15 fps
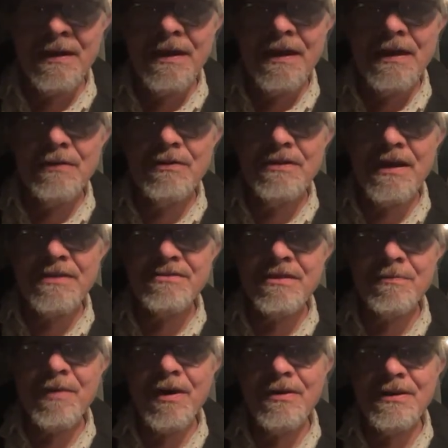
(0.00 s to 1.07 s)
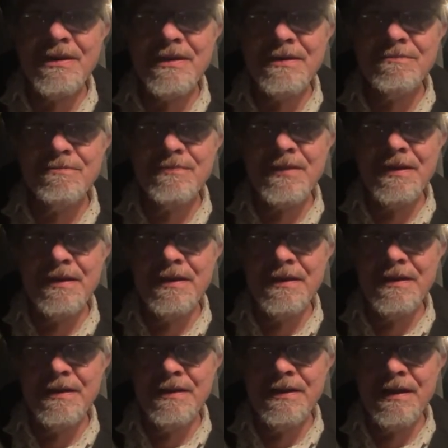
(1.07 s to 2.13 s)
Anyway, that's about it.
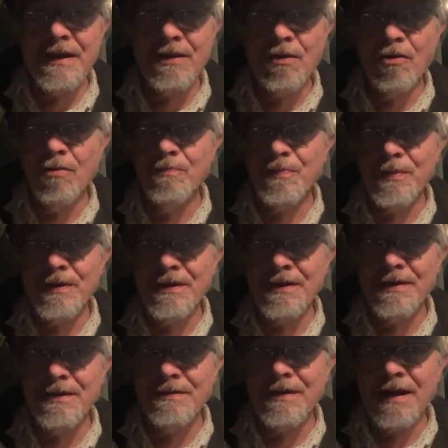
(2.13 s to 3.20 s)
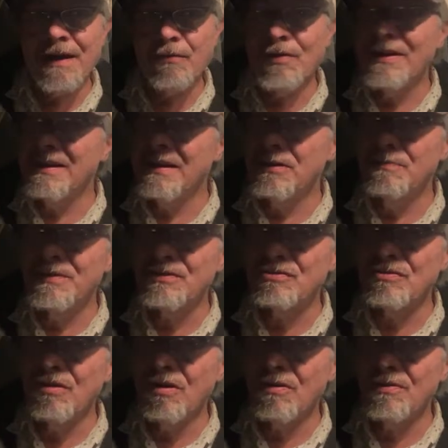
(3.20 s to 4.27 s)
And I hope I went a little bit
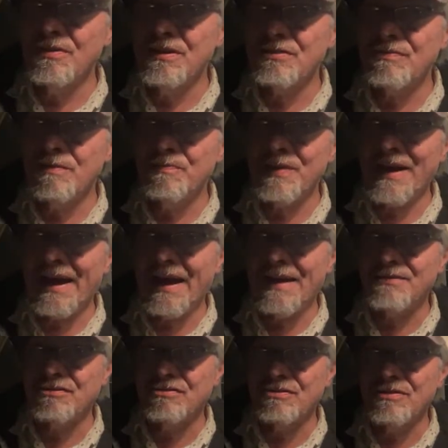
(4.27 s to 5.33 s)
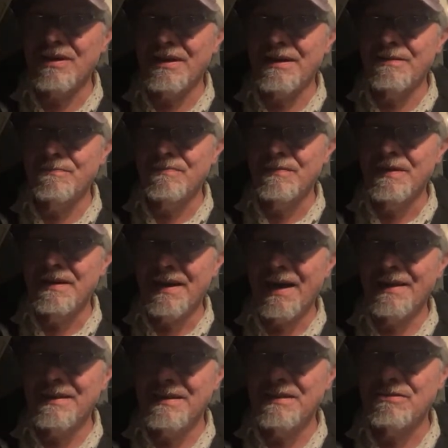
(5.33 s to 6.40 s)
too long on this one, but I had to. I
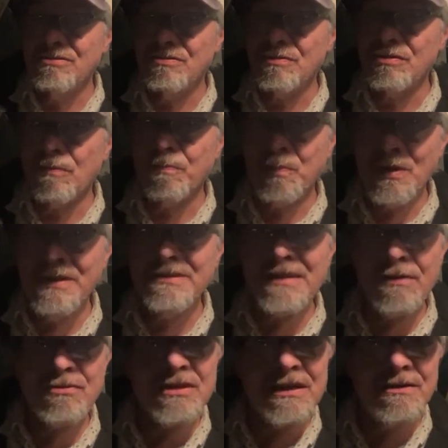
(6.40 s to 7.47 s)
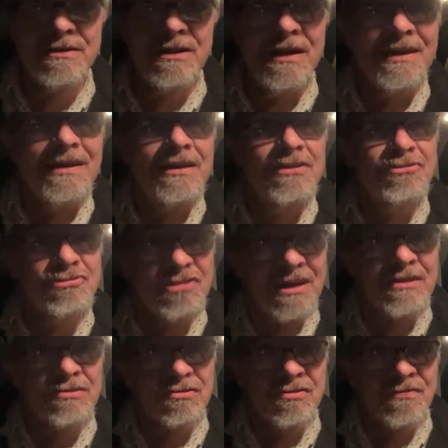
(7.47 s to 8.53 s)
needed to. So please, out there,
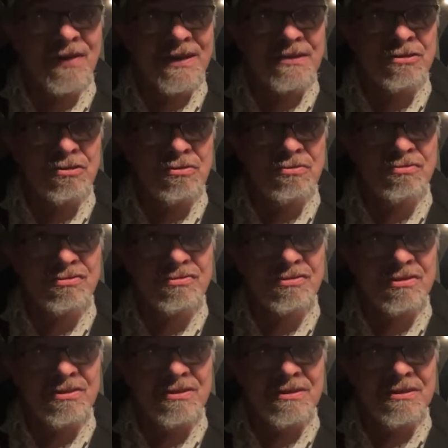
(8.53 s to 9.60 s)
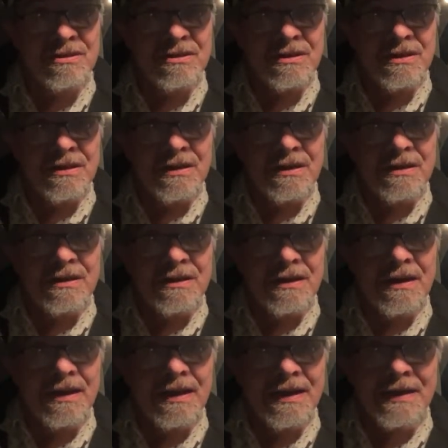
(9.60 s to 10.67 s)
check those fake news
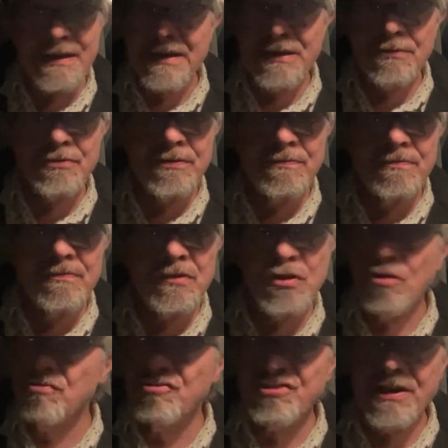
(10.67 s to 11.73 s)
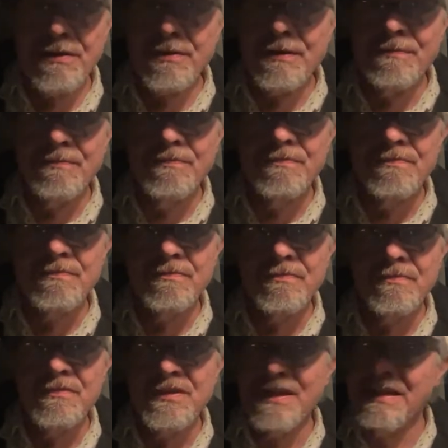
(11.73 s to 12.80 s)
and kill them. Don't share them.
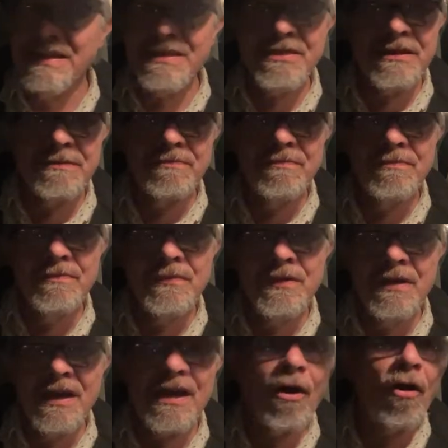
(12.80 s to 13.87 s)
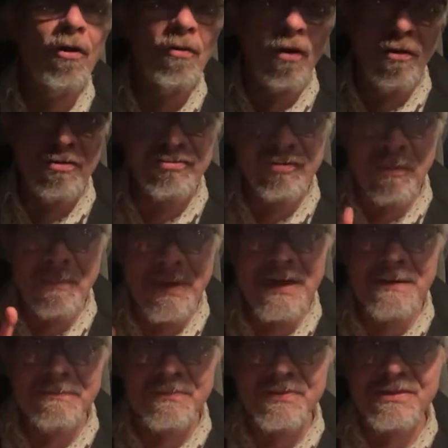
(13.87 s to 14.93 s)
Delete them. And also
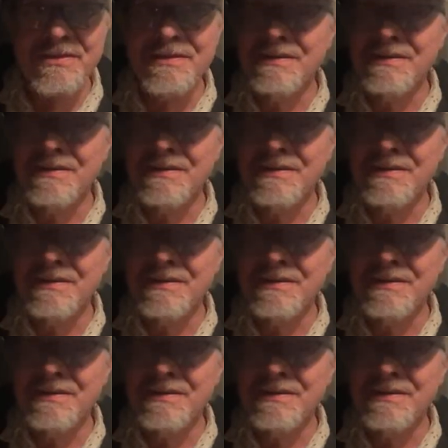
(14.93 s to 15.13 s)
memes.